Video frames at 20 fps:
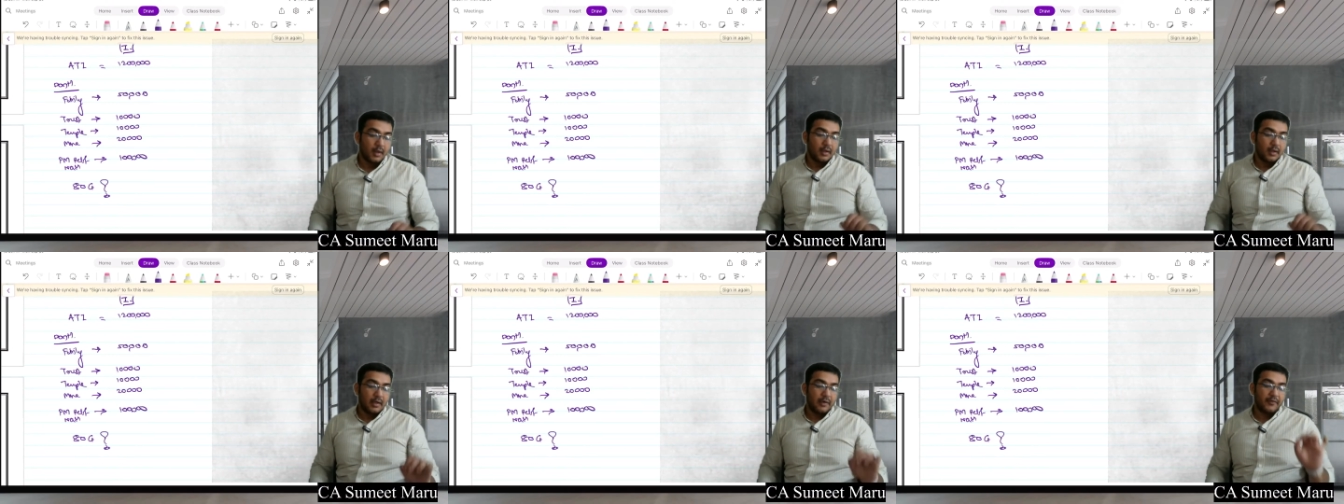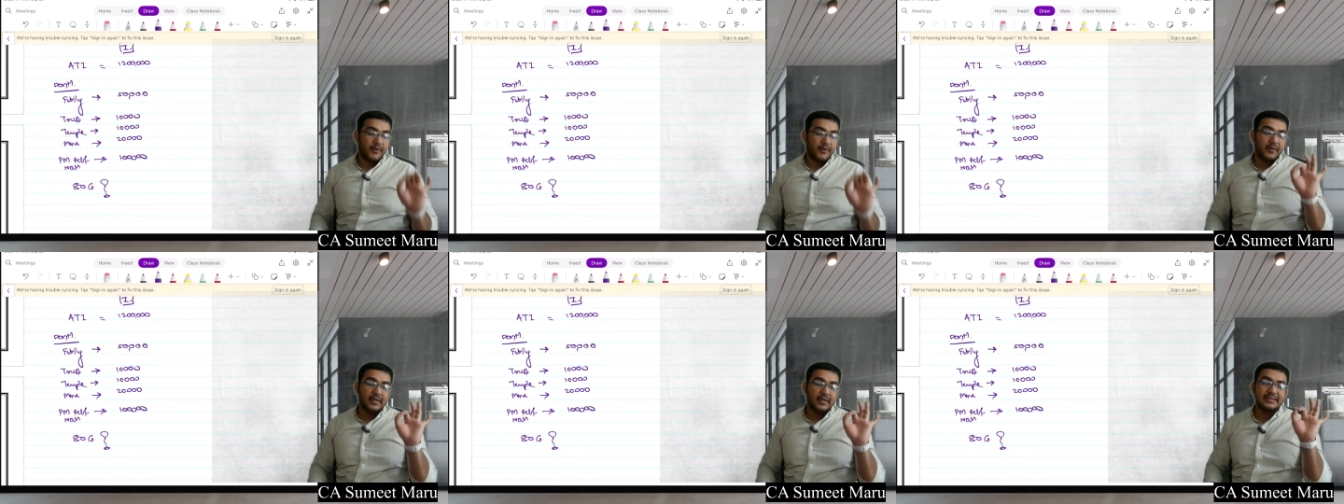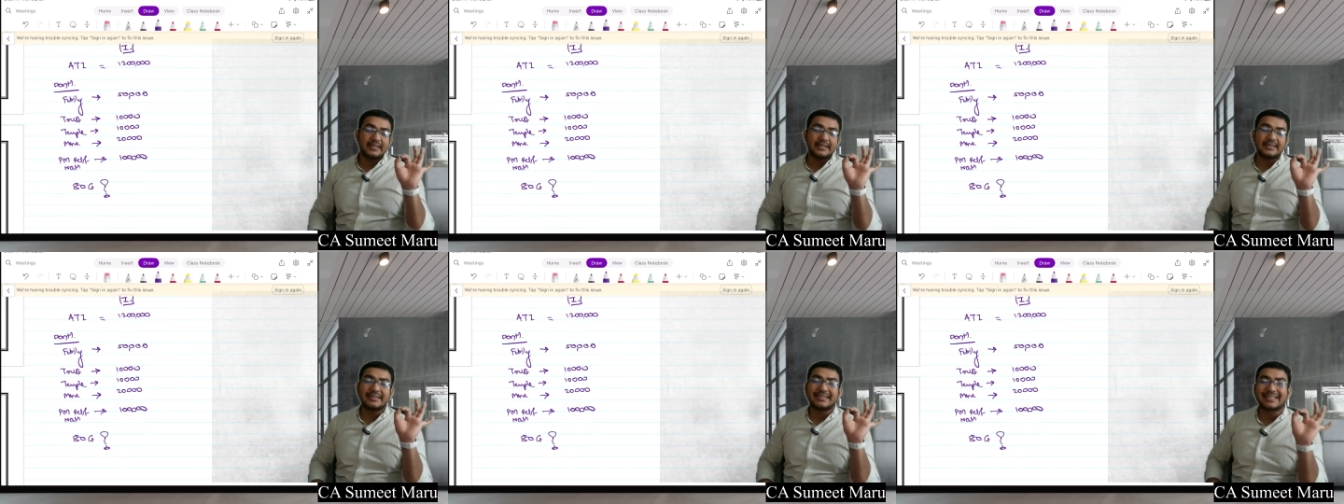Everyone
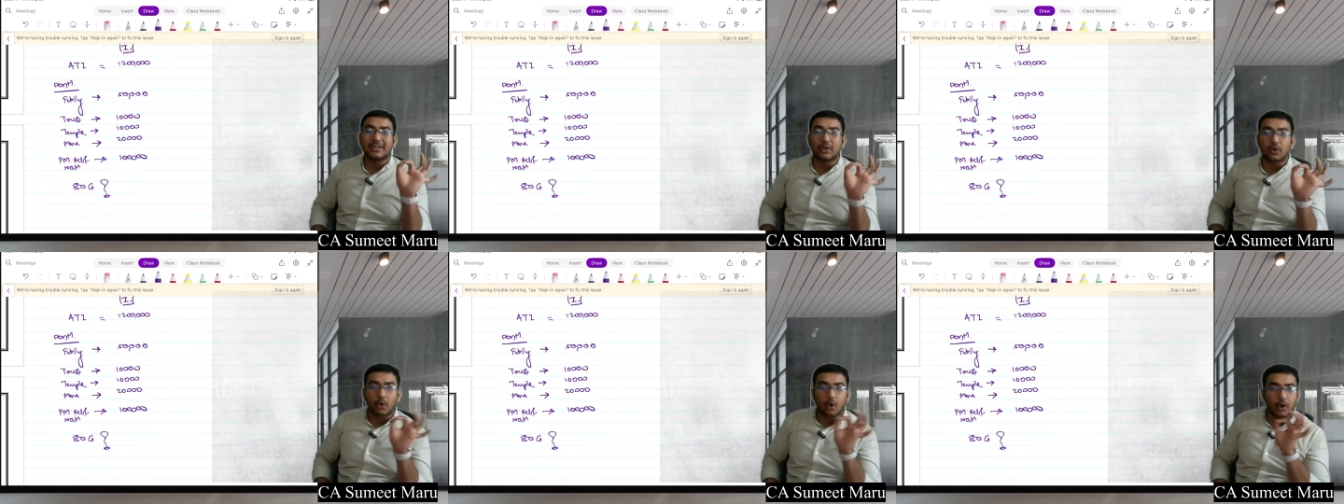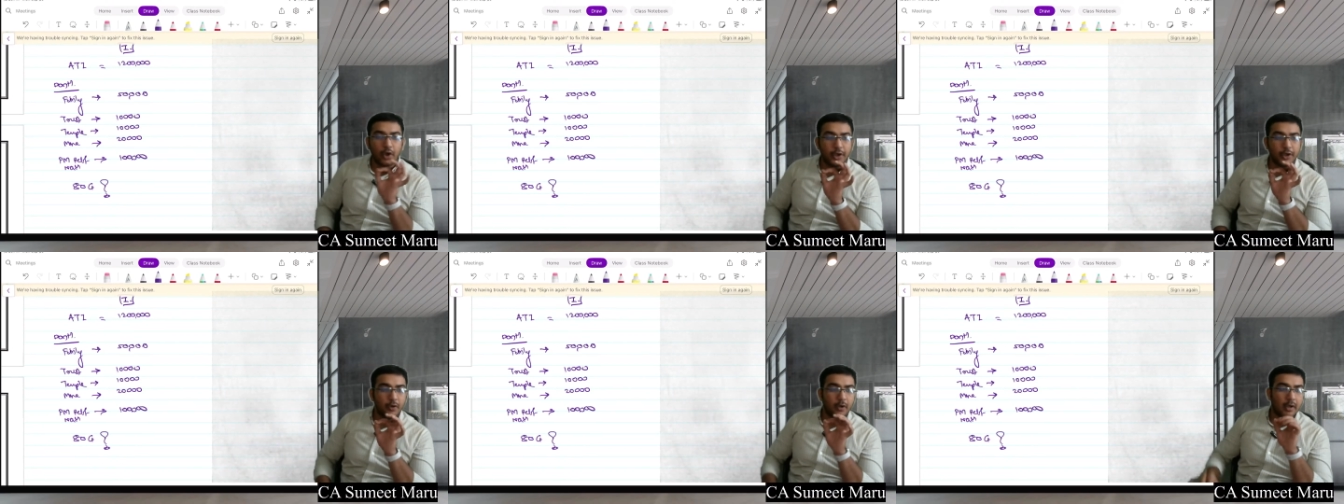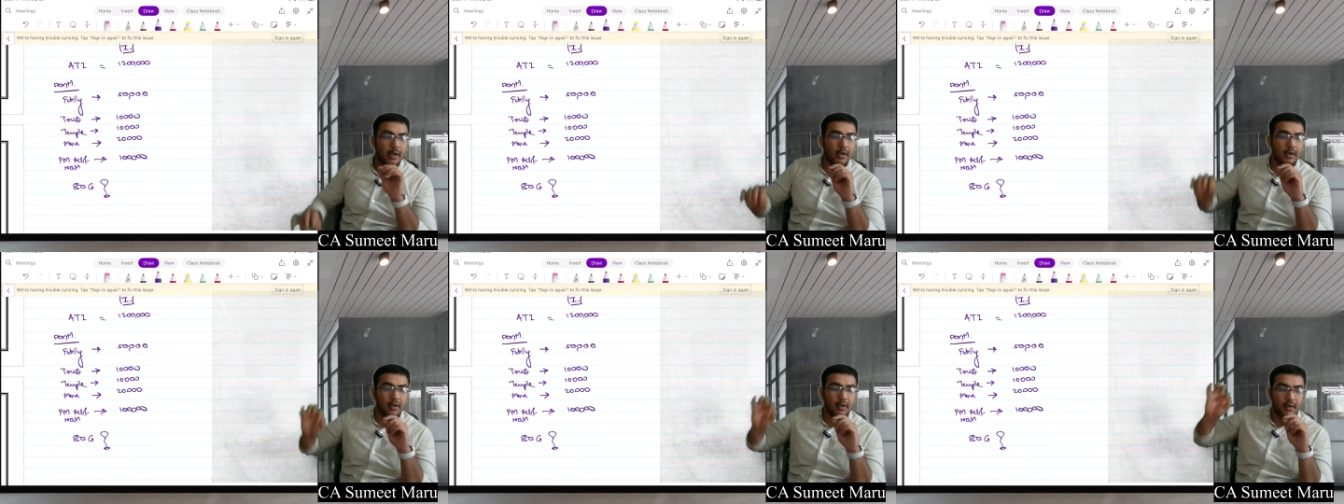just scroll
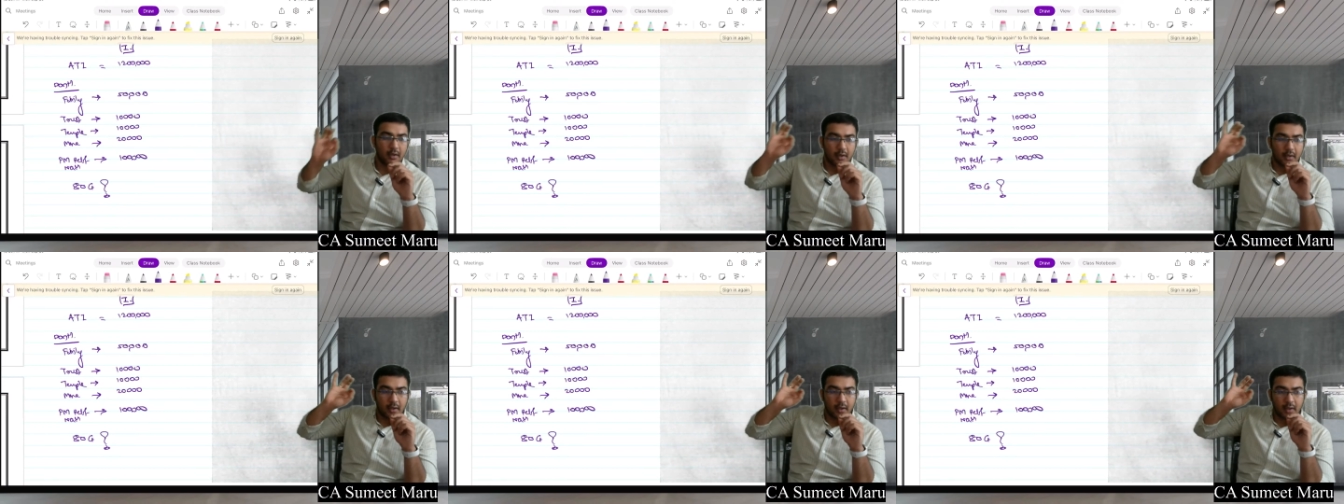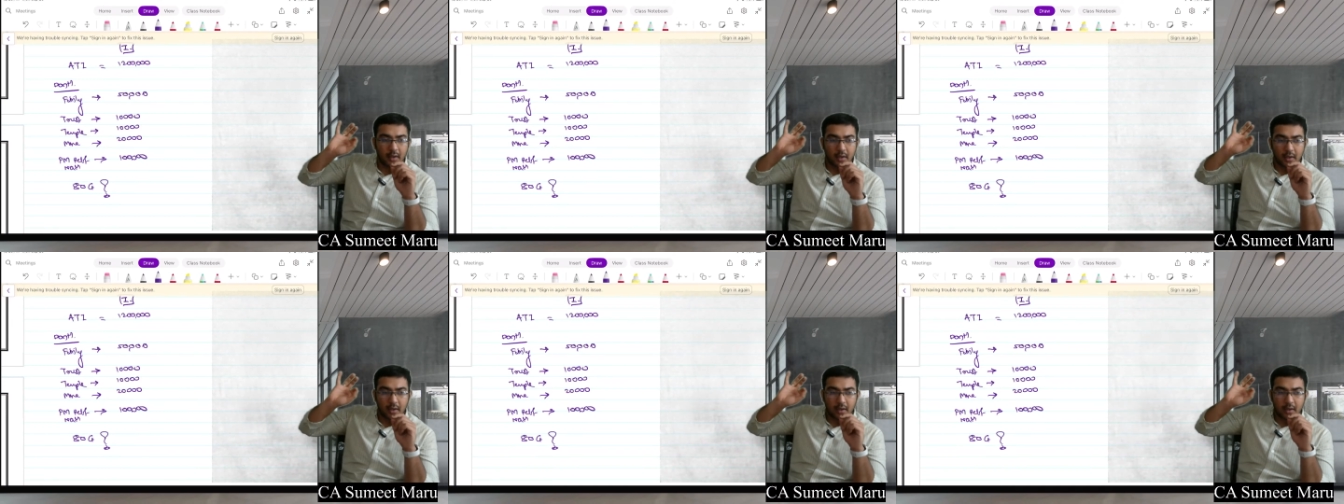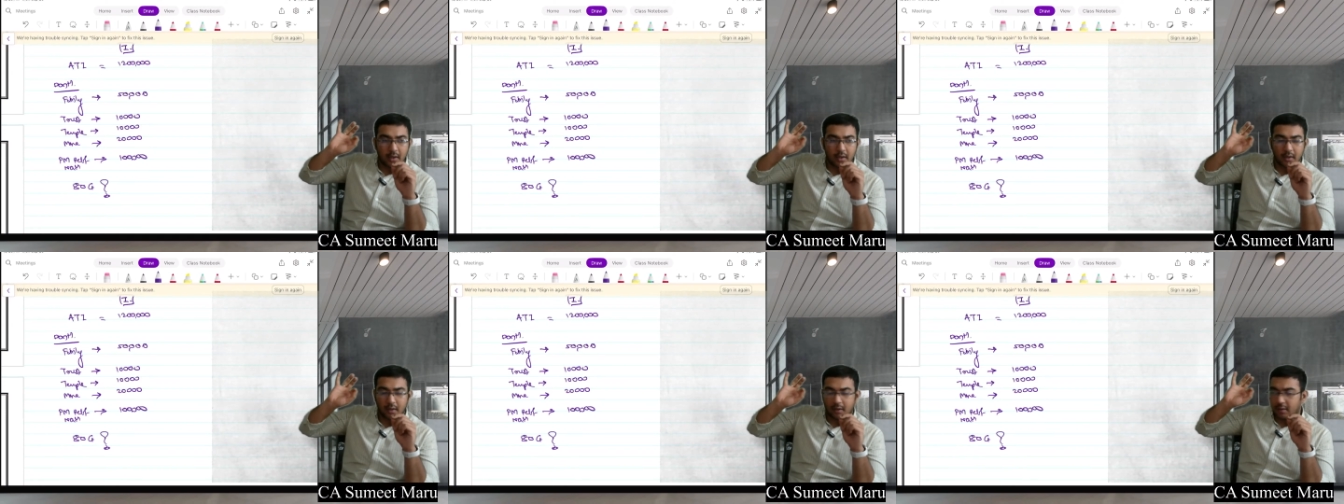your
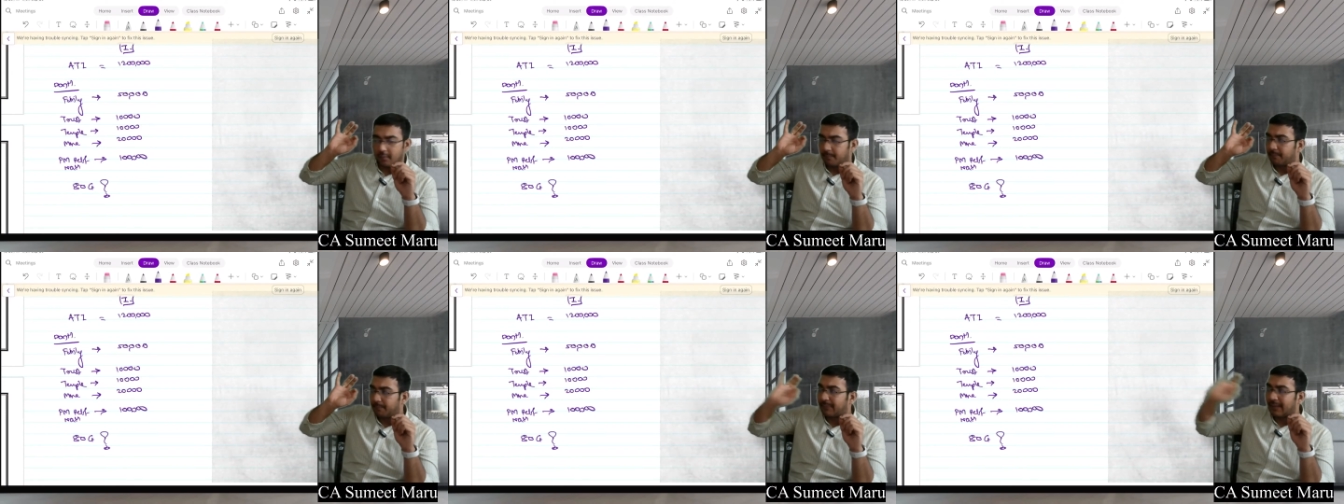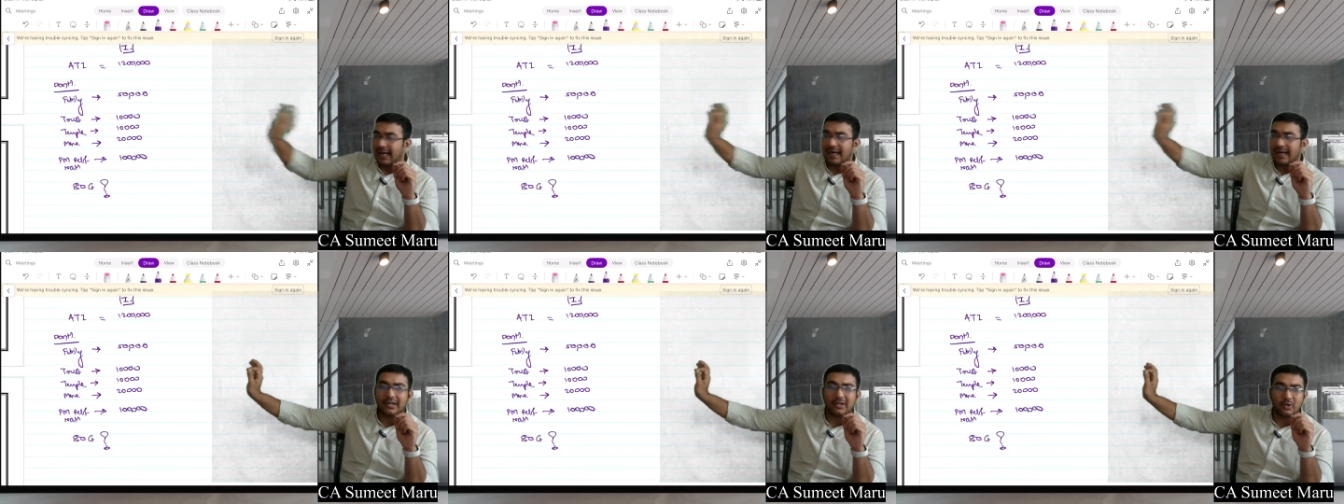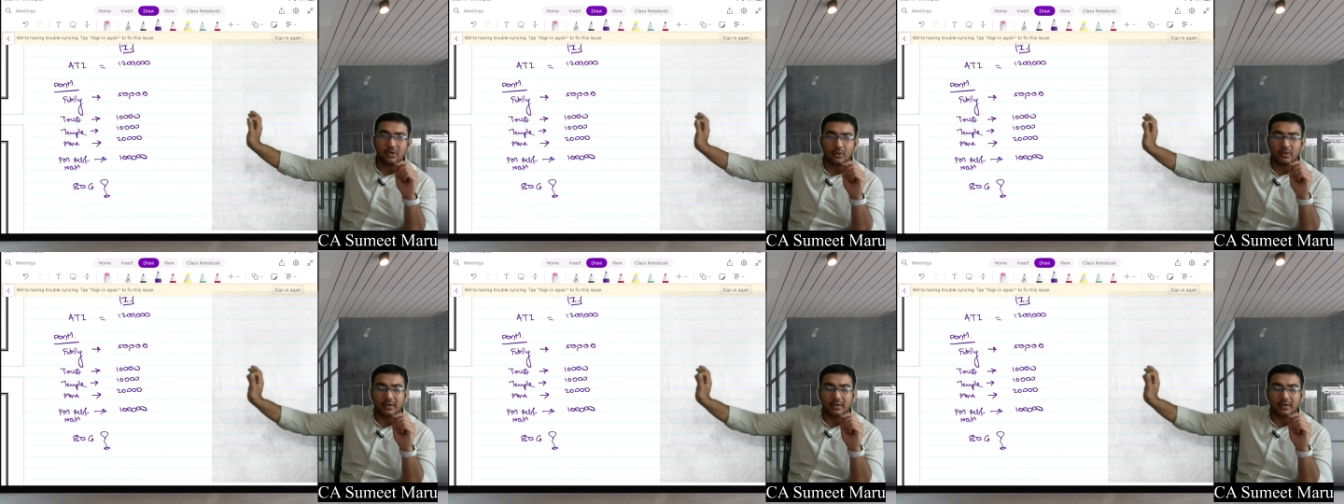bar
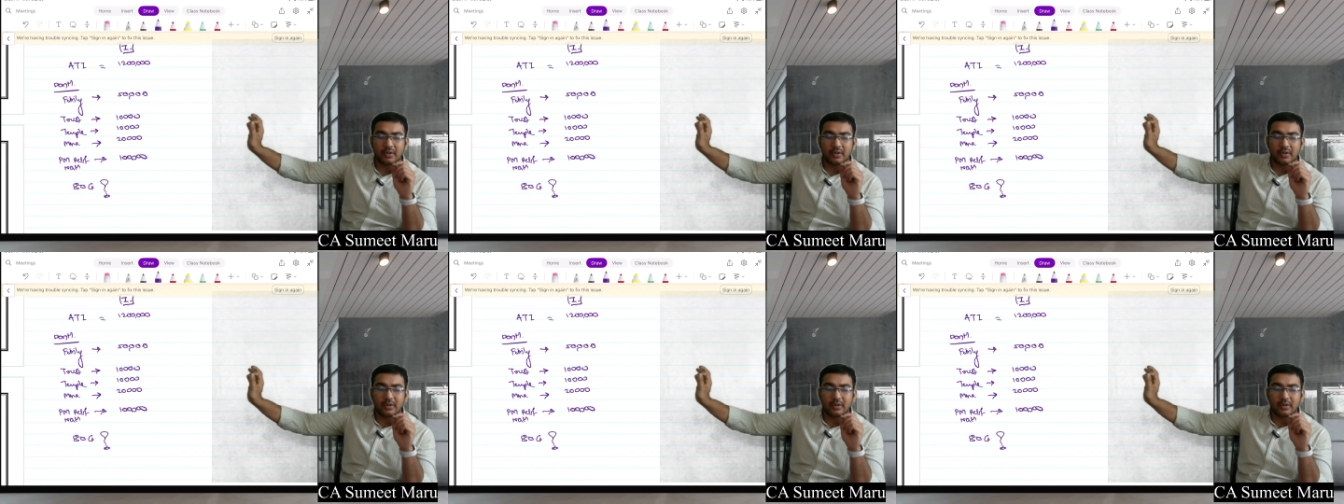to